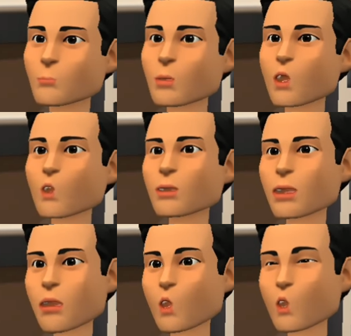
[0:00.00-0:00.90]
I also
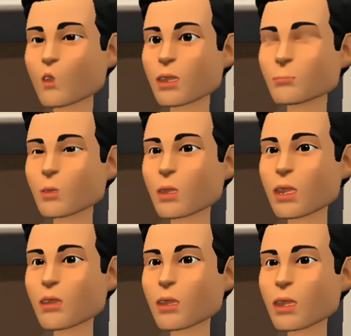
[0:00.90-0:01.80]
involved the
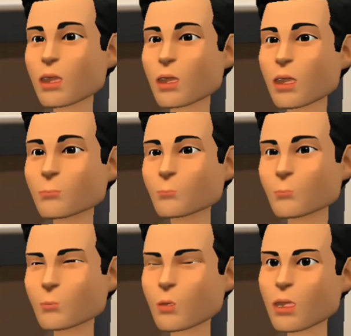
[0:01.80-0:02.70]
palliative care team
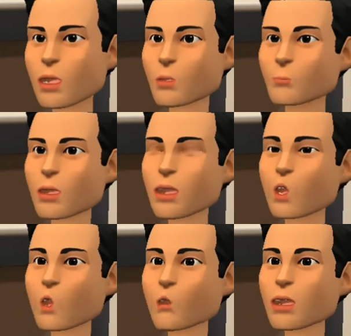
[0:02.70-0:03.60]
and the chaplain
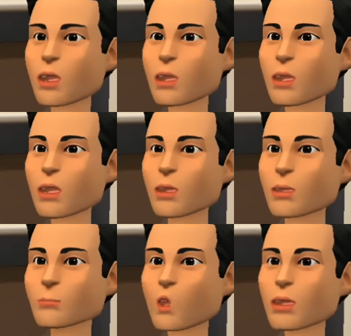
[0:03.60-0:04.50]
to offer additional
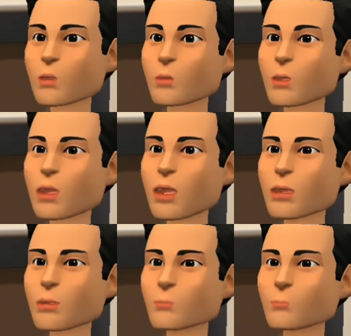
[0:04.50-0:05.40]
support and
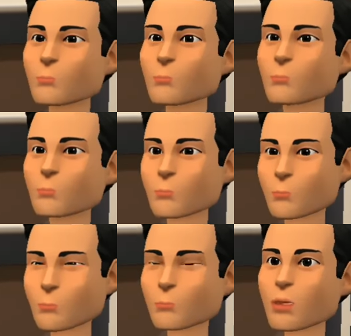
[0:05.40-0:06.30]
guidance.
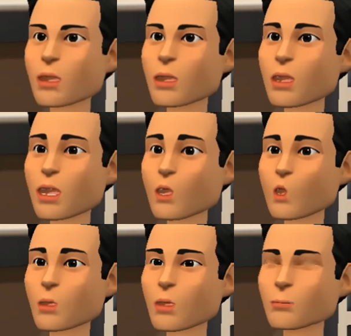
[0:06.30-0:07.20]
The result was
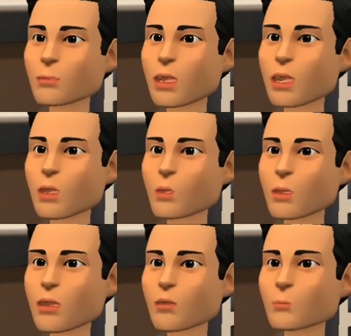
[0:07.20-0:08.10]
that the patient and
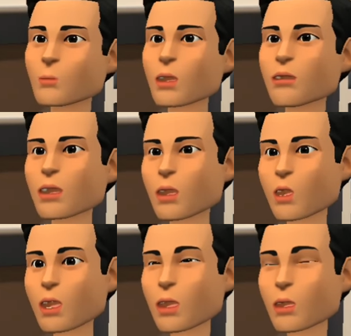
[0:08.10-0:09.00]
his family
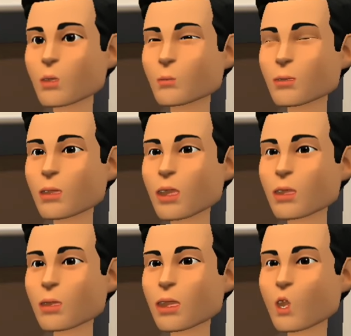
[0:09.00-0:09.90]
eventually accepted the
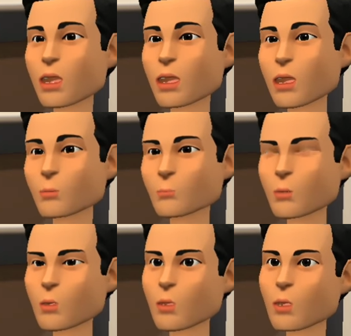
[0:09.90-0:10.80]
situation
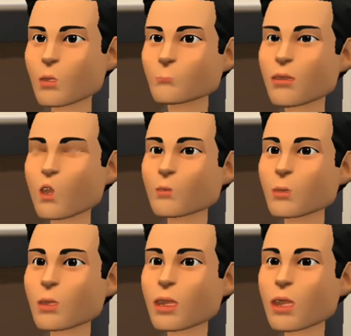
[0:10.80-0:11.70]
and thanked me for
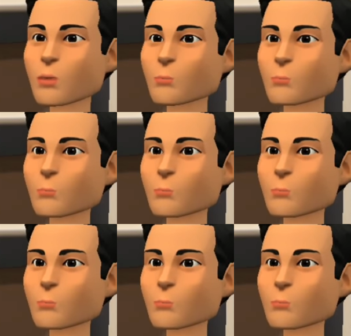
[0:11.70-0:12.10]
my care.